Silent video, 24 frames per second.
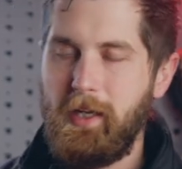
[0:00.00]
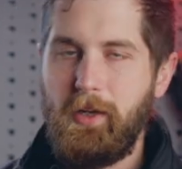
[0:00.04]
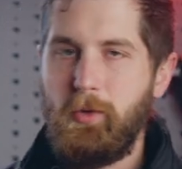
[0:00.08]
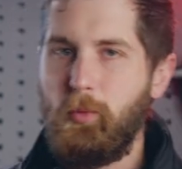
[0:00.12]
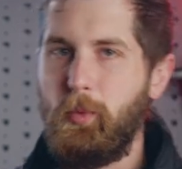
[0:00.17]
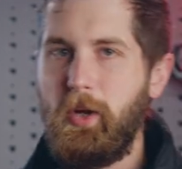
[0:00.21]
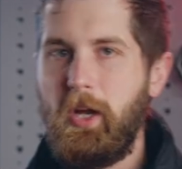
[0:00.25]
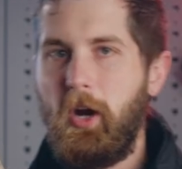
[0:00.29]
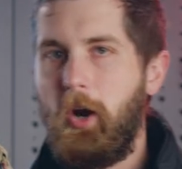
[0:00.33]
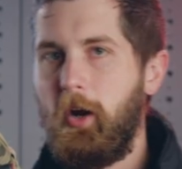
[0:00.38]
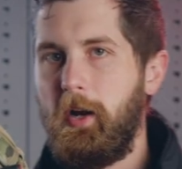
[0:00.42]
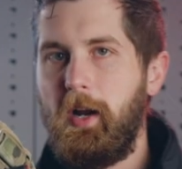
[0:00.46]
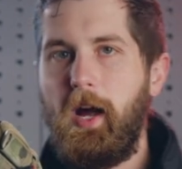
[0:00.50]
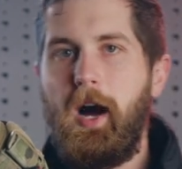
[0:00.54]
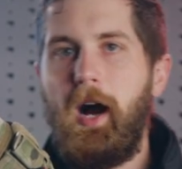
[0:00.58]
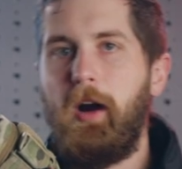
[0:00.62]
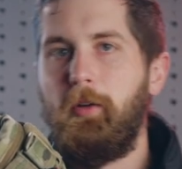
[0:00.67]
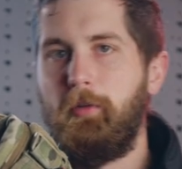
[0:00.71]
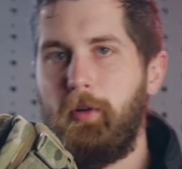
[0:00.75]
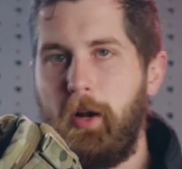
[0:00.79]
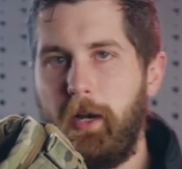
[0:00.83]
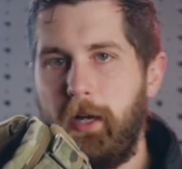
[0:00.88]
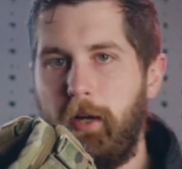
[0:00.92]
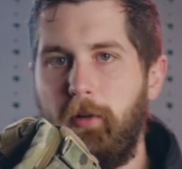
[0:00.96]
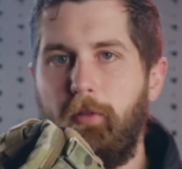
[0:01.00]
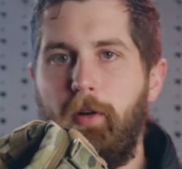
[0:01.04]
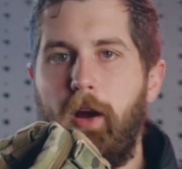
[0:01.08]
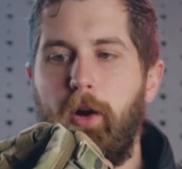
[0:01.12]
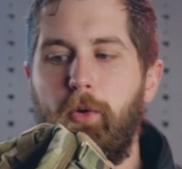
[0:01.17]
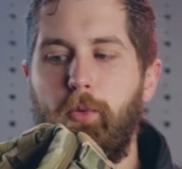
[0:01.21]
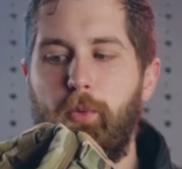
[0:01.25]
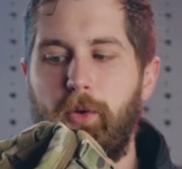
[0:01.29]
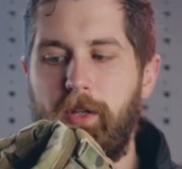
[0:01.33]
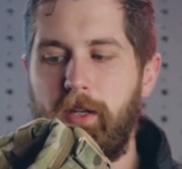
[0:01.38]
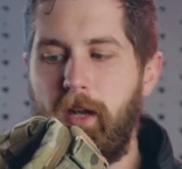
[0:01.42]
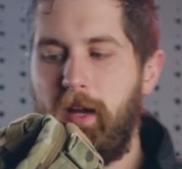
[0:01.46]
And we are not running
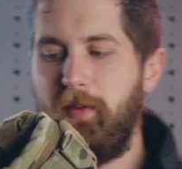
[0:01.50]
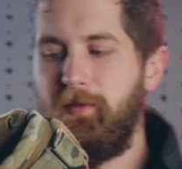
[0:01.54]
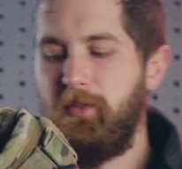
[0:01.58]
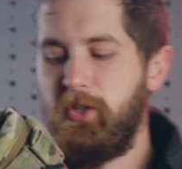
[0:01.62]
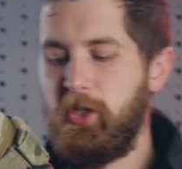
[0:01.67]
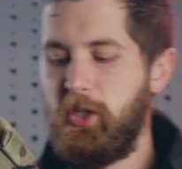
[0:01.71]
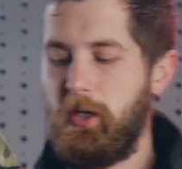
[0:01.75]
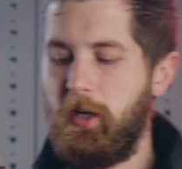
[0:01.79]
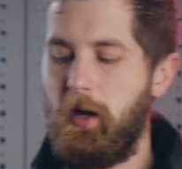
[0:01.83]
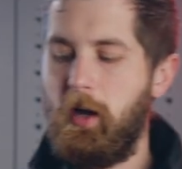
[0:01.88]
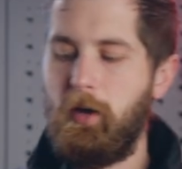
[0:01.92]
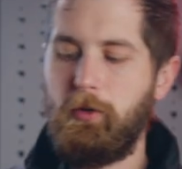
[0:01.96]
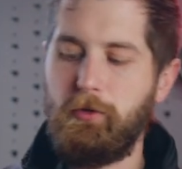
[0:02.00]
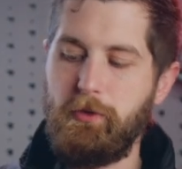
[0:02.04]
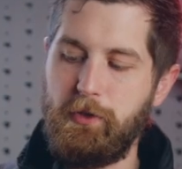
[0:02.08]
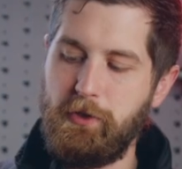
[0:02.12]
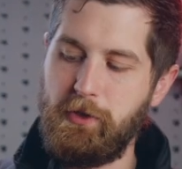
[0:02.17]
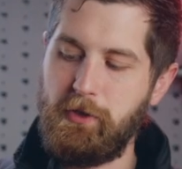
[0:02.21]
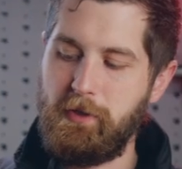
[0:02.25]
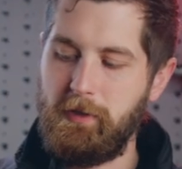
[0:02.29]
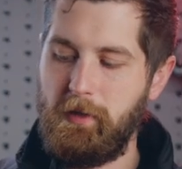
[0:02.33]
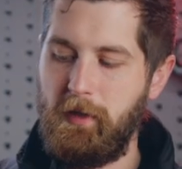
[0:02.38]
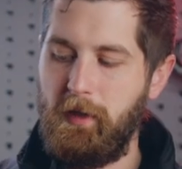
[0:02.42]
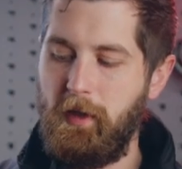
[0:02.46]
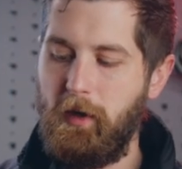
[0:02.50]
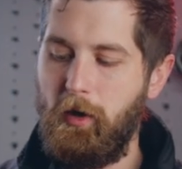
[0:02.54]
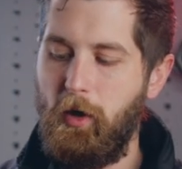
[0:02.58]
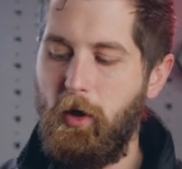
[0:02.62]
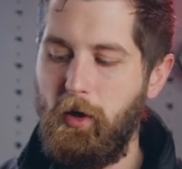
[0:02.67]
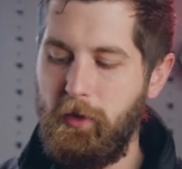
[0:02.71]
around with night vision goggles uh,